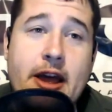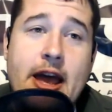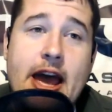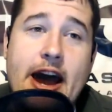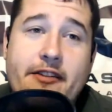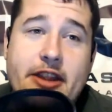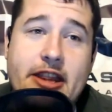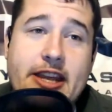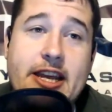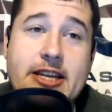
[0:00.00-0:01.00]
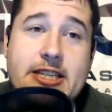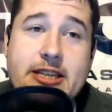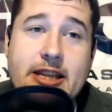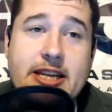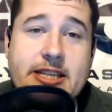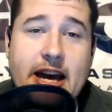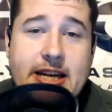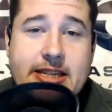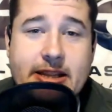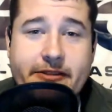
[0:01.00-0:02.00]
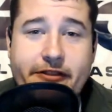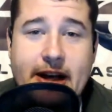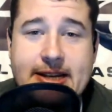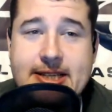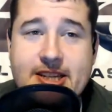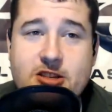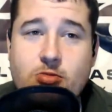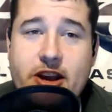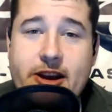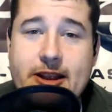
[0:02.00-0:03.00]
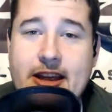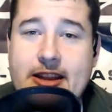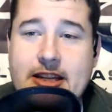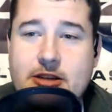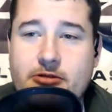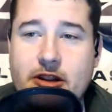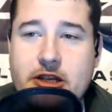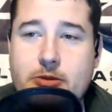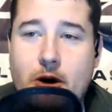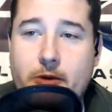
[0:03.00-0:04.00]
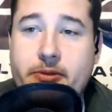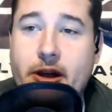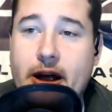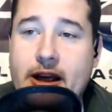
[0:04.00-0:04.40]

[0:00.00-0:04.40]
having these these guys in the flex this week. I think that's a really smart play.